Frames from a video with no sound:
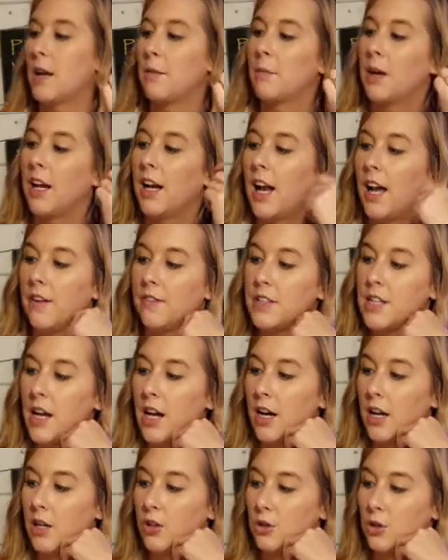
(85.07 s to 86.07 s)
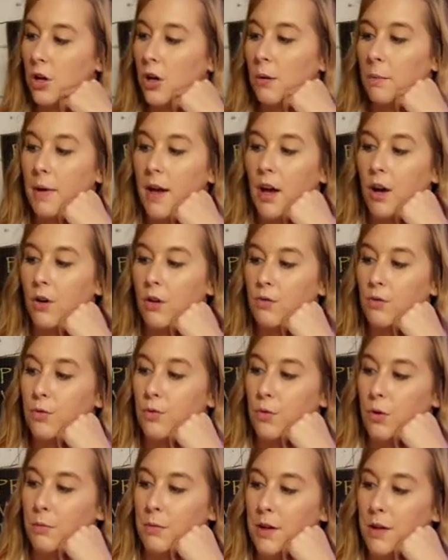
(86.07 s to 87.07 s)
I'm going to have Tara draw them out
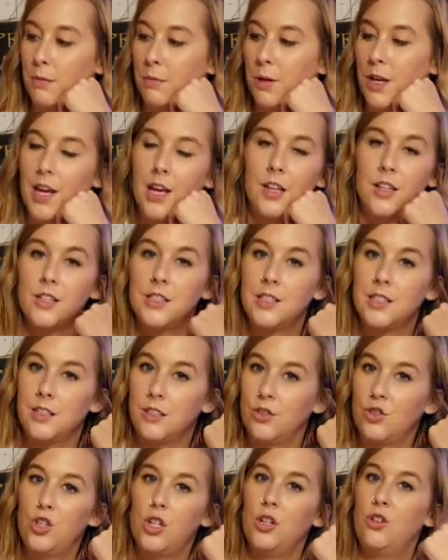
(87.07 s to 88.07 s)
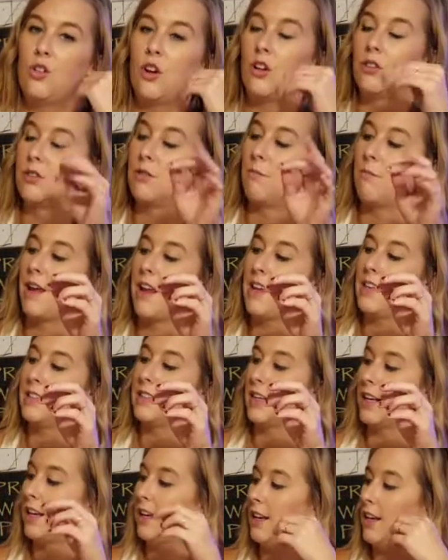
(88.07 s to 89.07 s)
for me because she draws
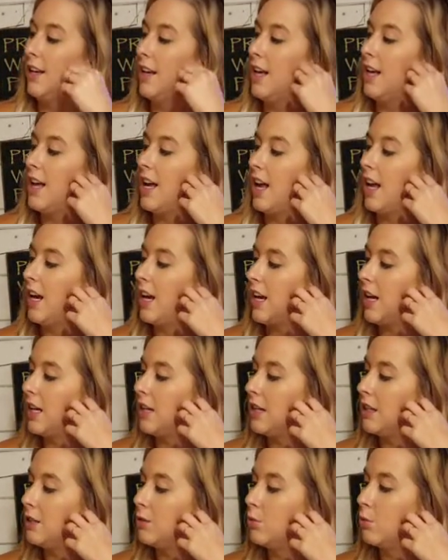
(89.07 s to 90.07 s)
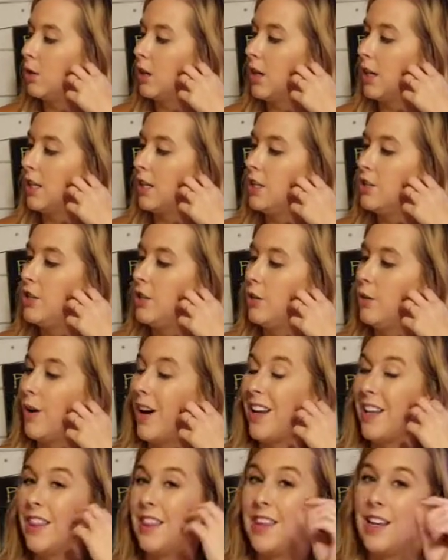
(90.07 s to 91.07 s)
amazing. And we're going to do,
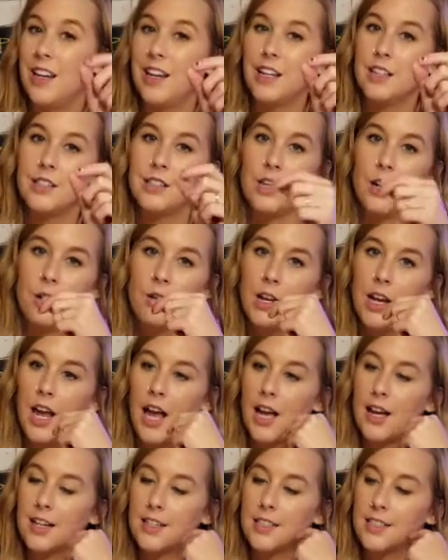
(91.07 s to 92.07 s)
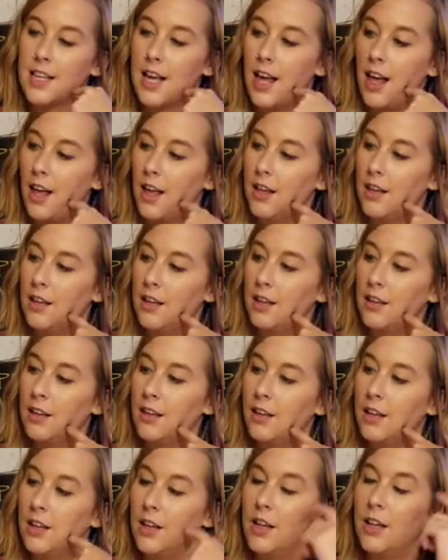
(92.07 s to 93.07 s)
I think, a zodiac set.
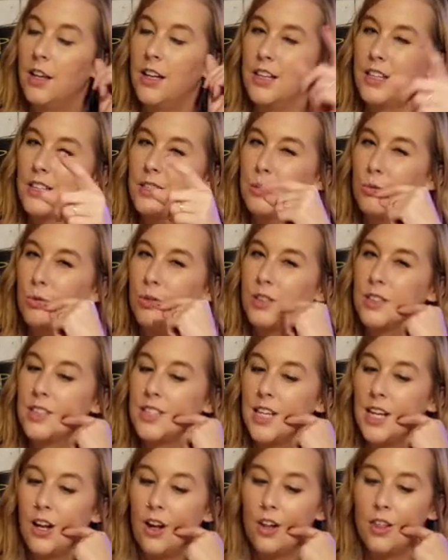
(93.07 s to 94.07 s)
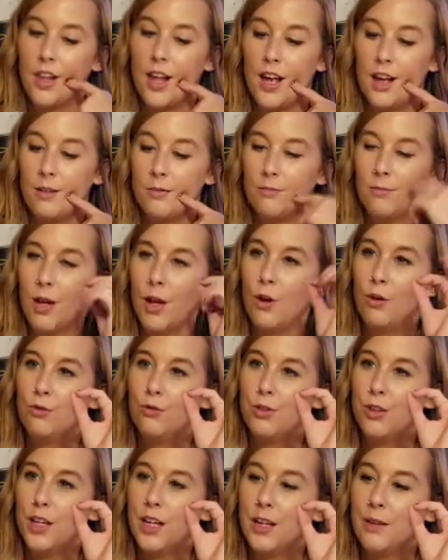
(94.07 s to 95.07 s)
So we'll see on that,
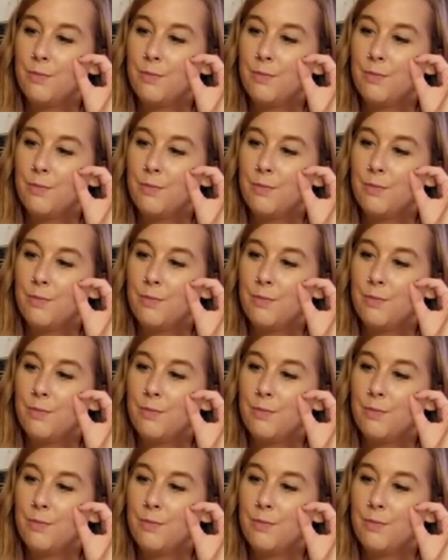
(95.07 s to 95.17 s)
hopefully.